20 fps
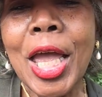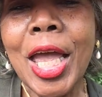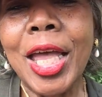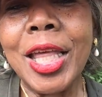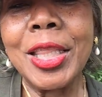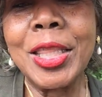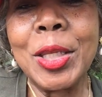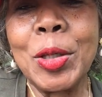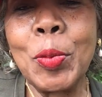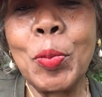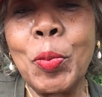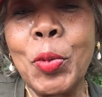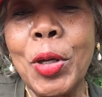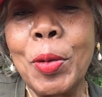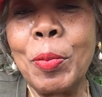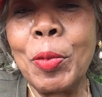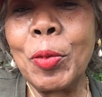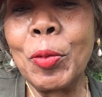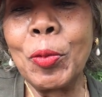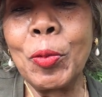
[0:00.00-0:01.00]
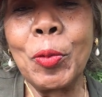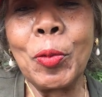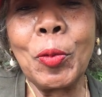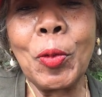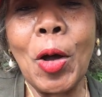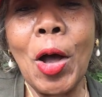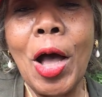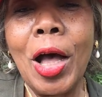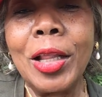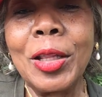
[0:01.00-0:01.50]
And then people
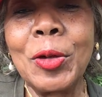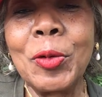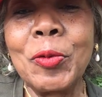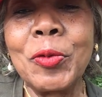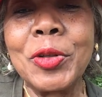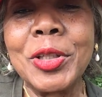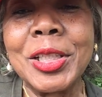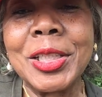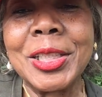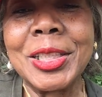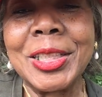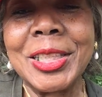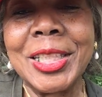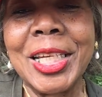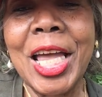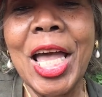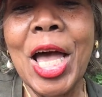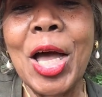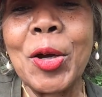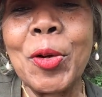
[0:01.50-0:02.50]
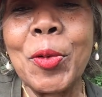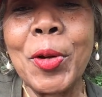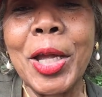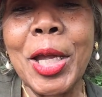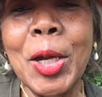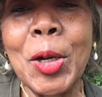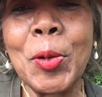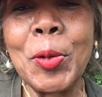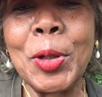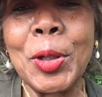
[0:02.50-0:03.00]
all over the Chicago
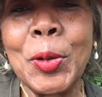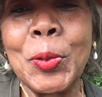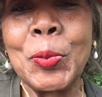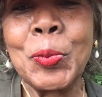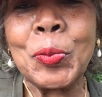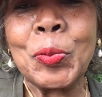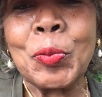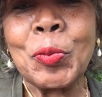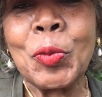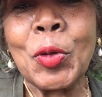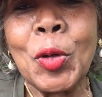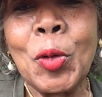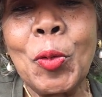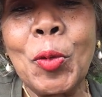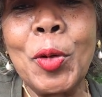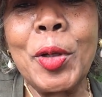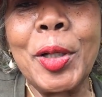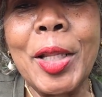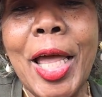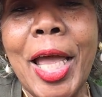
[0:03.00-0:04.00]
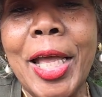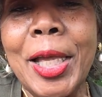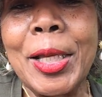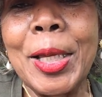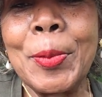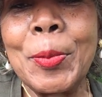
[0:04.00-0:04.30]
area were like